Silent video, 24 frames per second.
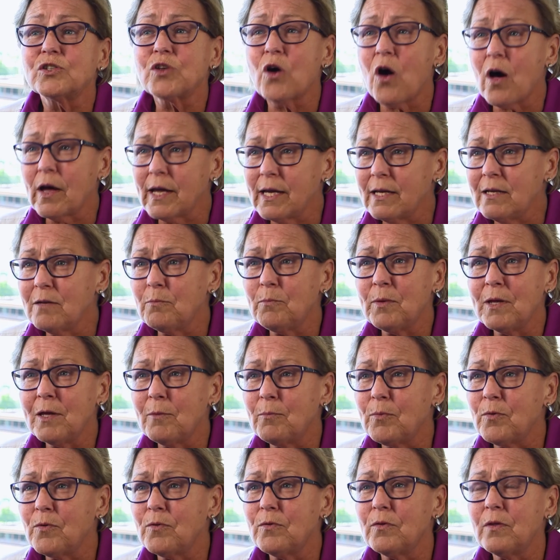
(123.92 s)
talking to
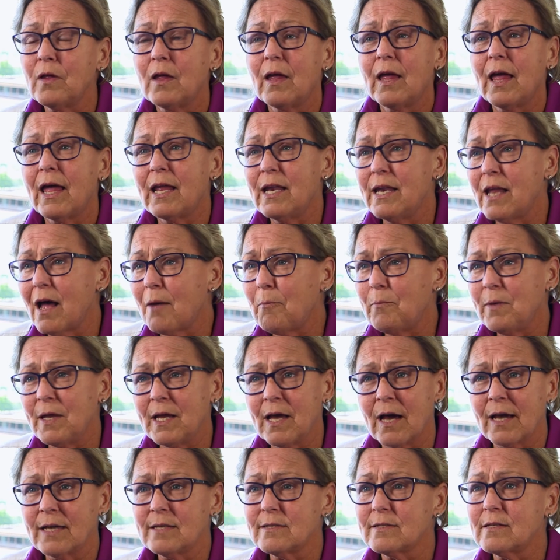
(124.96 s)
people and not being
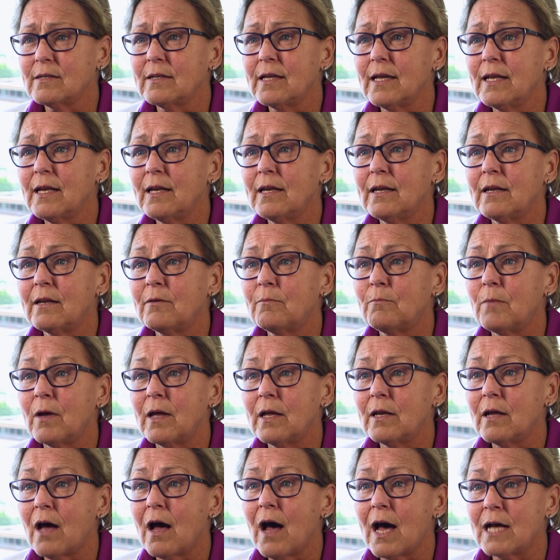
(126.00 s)
isolated
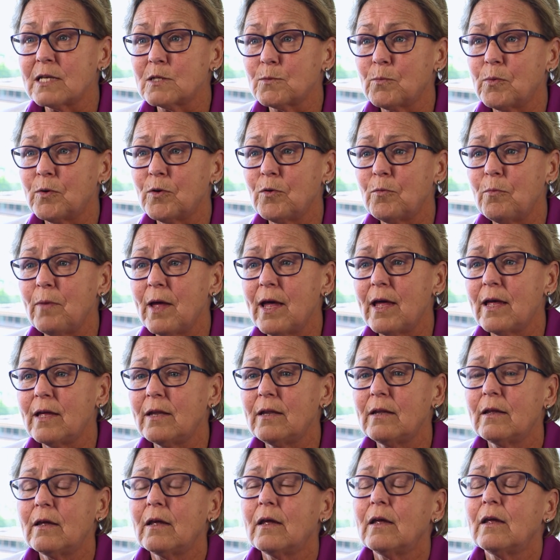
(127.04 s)
in a hospital bed
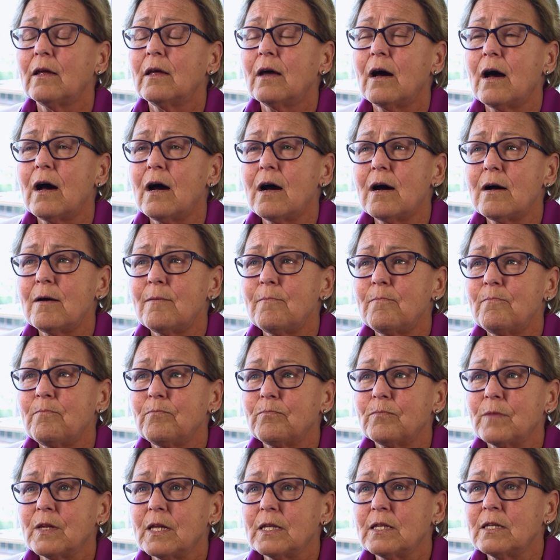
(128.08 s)

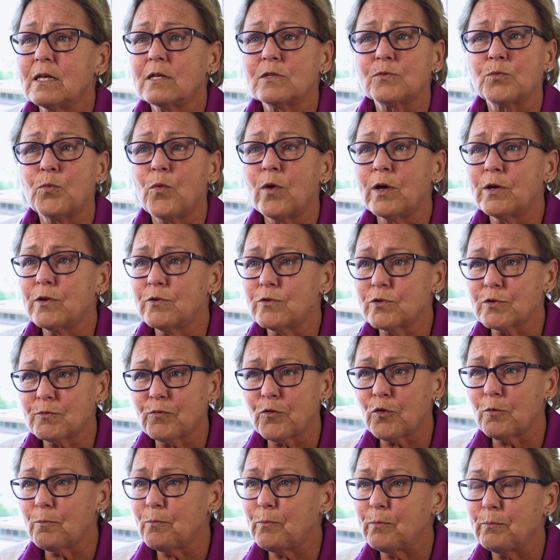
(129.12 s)
does wonders
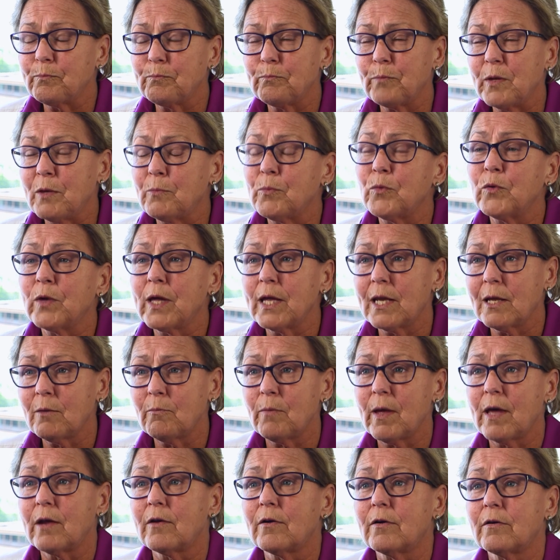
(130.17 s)
for people getting
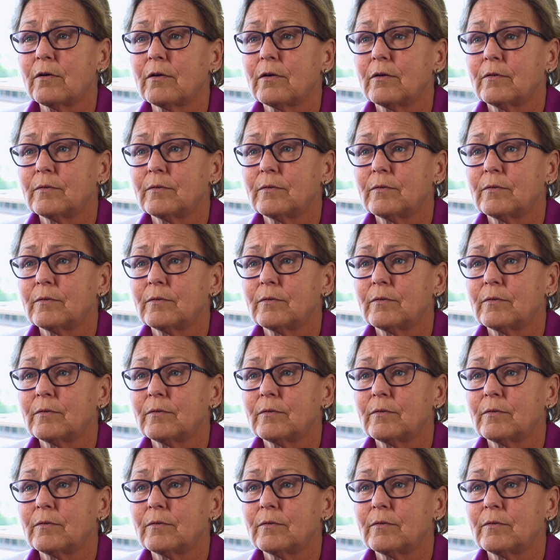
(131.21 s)
better.